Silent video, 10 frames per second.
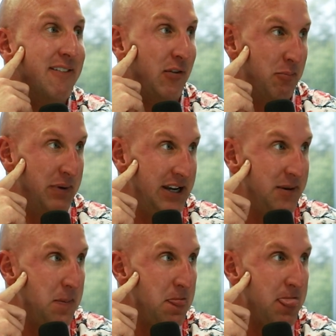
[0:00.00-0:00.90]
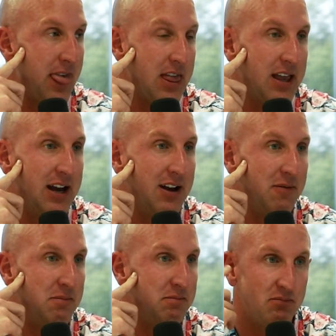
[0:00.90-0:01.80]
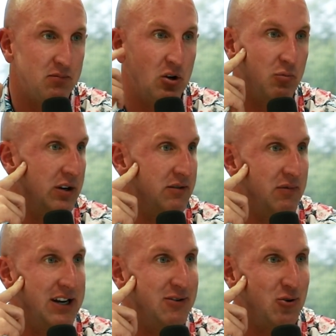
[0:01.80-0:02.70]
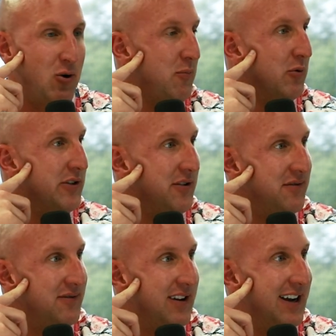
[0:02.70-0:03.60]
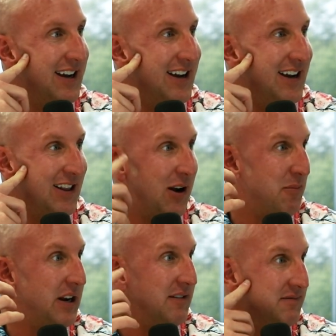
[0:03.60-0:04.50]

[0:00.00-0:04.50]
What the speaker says: And for me, I didn't grow up with a lot of money.